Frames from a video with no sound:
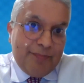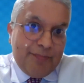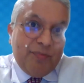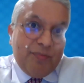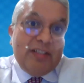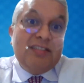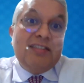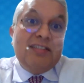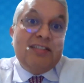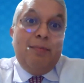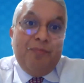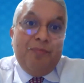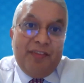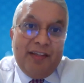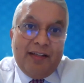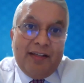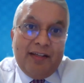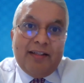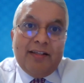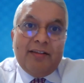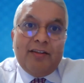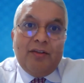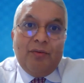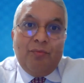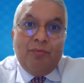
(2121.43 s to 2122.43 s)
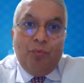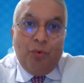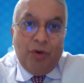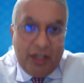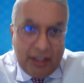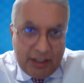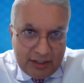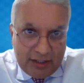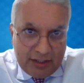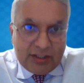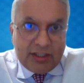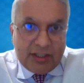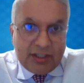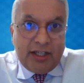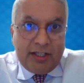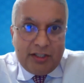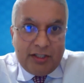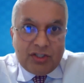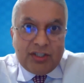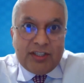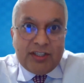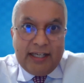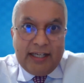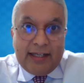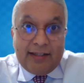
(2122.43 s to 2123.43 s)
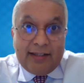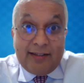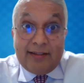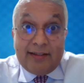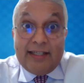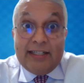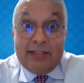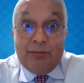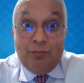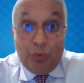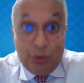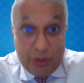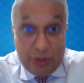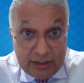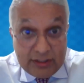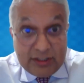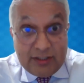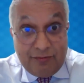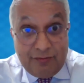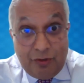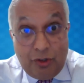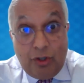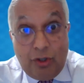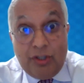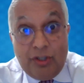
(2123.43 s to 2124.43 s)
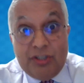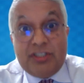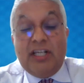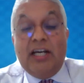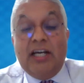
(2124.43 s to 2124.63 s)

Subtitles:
something that the workers are going to get that they wouldn't have got